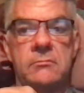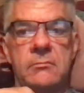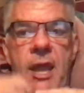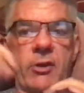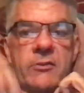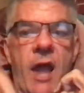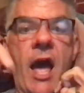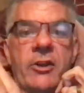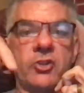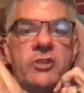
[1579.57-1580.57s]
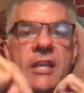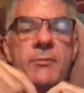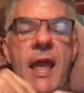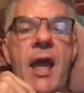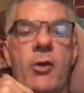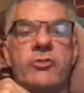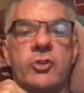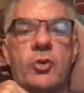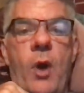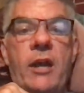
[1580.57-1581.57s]
Now, he's on your team now, so
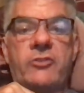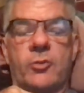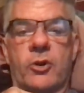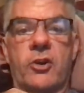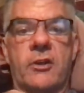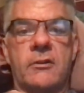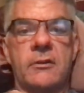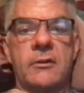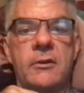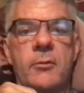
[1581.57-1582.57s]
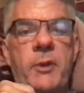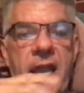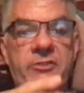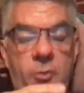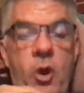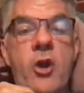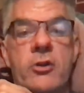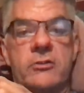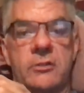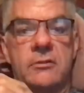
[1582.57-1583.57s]
you want it to work, but has it
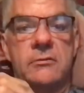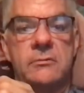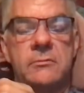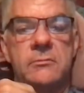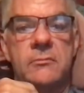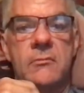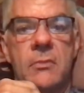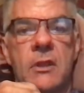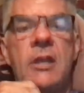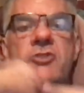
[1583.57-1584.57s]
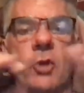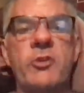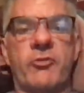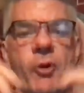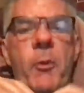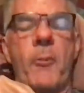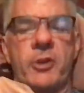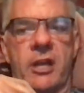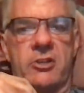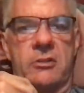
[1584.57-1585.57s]
worked in terms of football
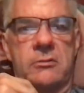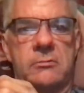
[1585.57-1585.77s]
production?